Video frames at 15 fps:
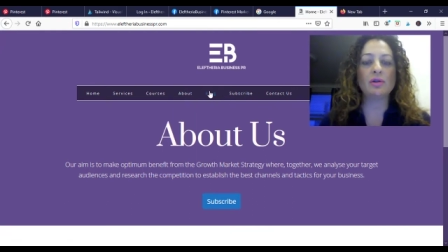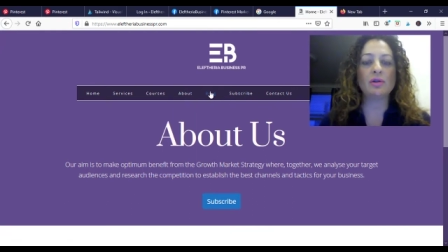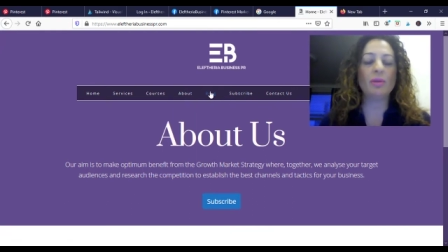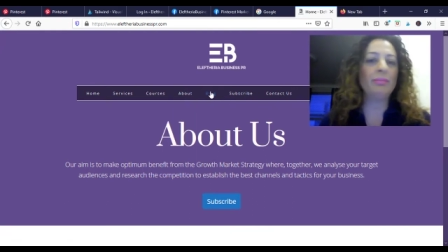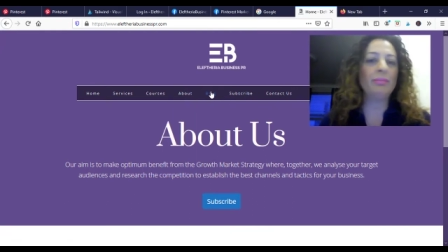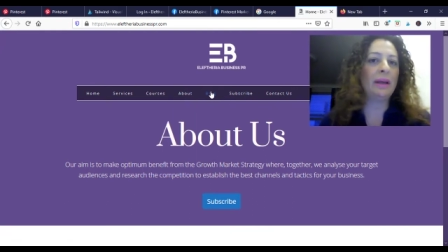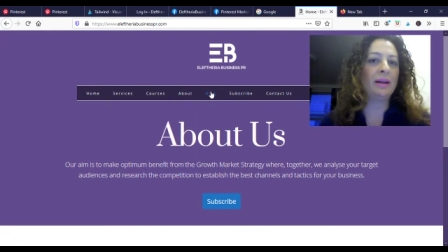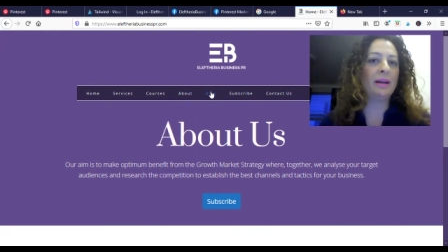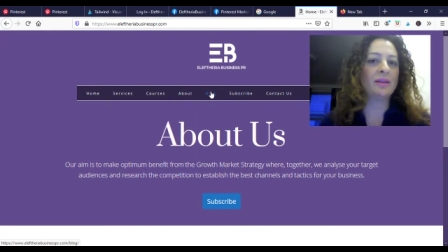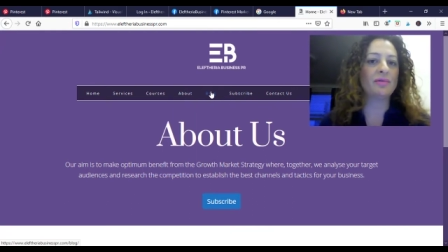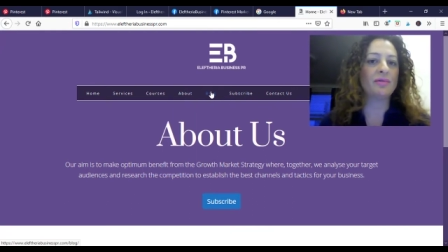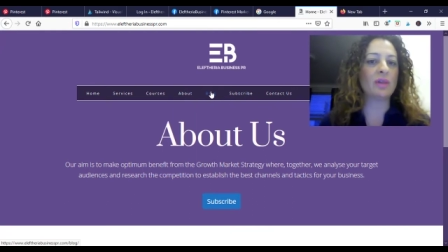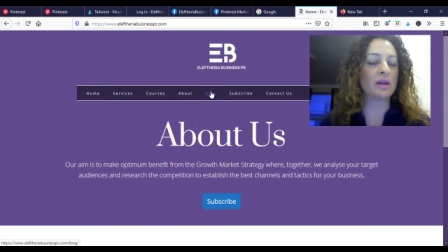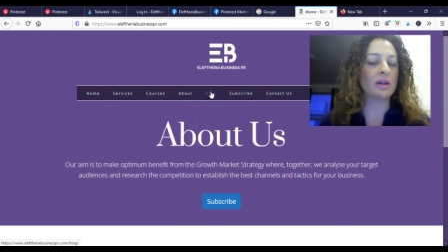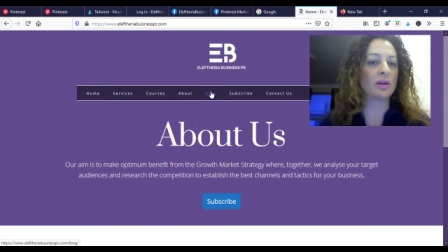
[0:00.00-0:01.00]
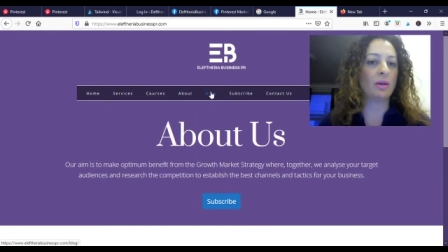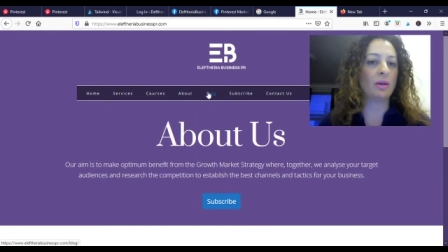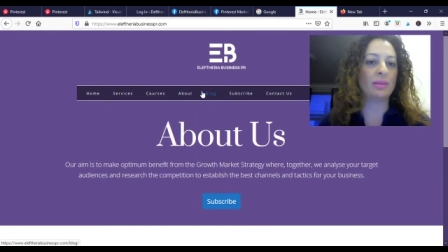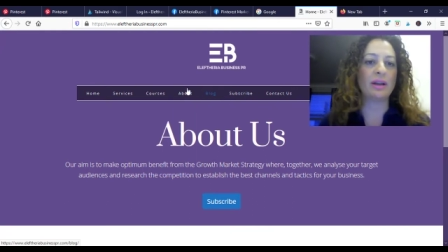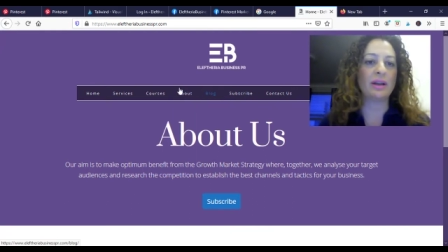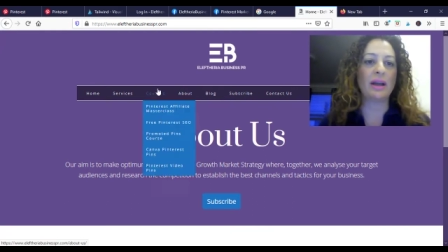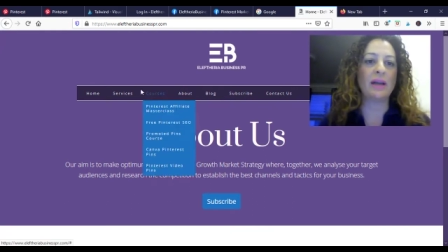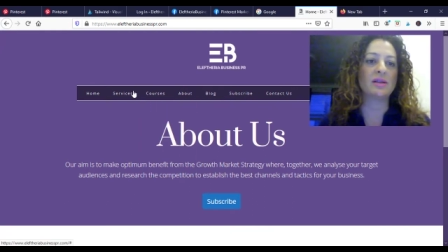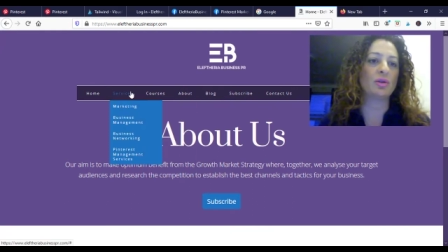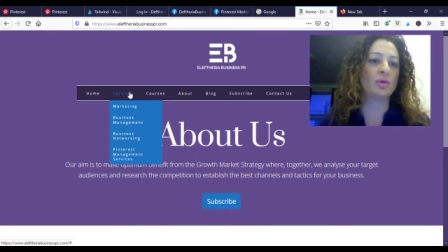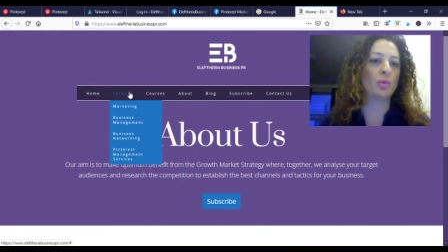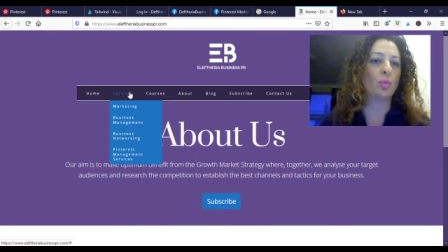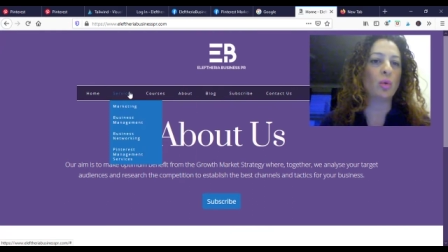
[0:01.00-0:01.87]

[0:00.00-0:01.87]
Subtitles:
Don't make it very complicated.